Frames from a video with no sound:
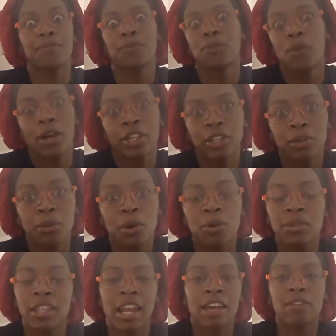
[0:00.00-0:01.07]
1 year
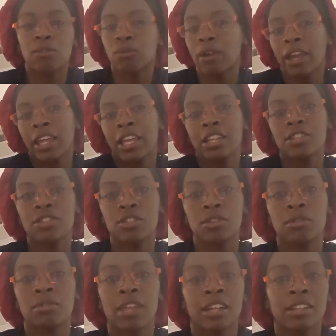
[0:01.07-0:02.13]
old, that I've ran
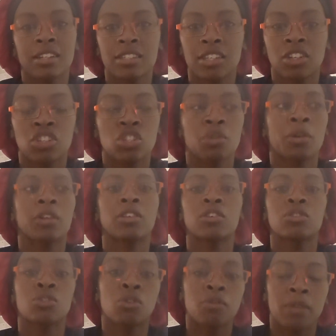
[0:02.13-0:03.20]
into that does energy work.
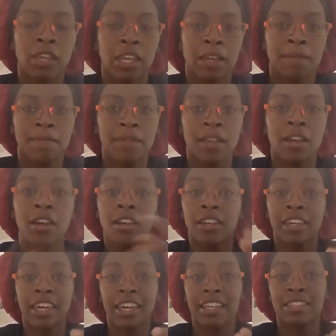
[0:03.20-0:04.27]
There's so many
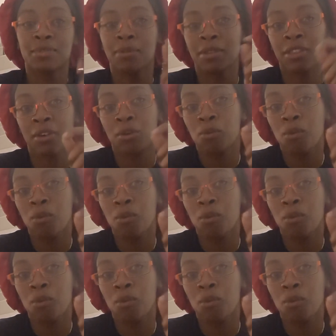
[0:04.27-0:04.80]
kids. When they're